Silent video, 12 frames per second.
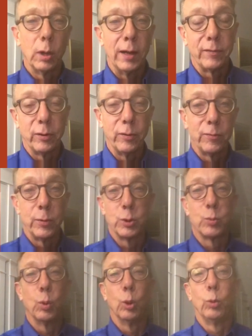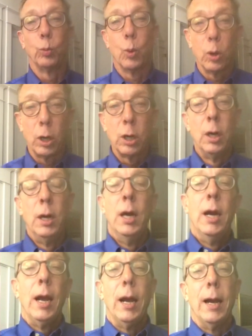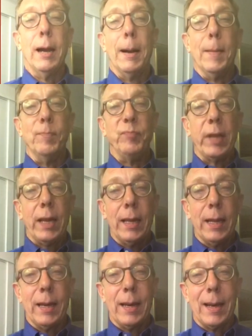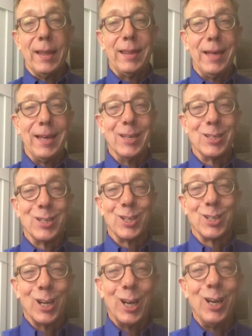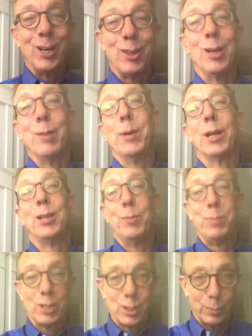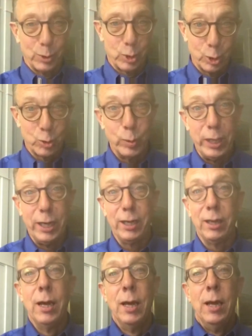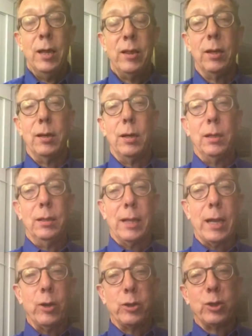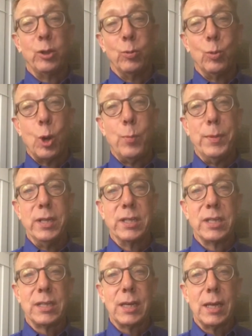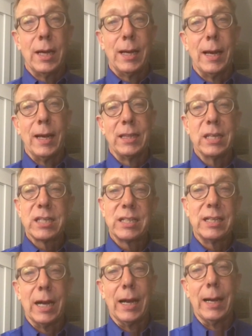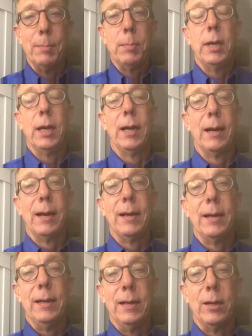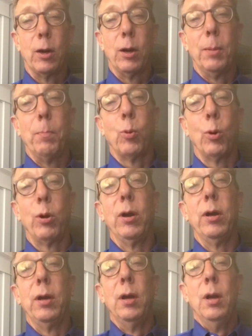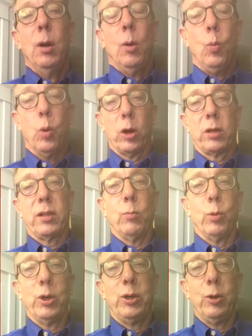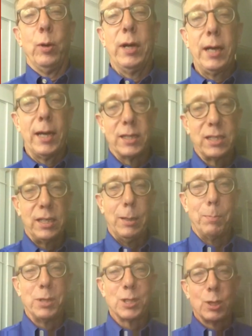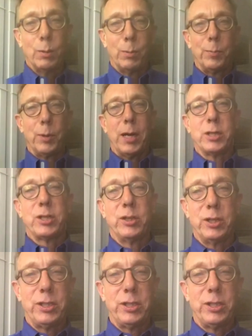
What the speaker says: after the First World War. And I think it's exciting to think about the Episcopal Church reading the letter to the Romans at this time in our important work that we're doing as the Episcopal branch of the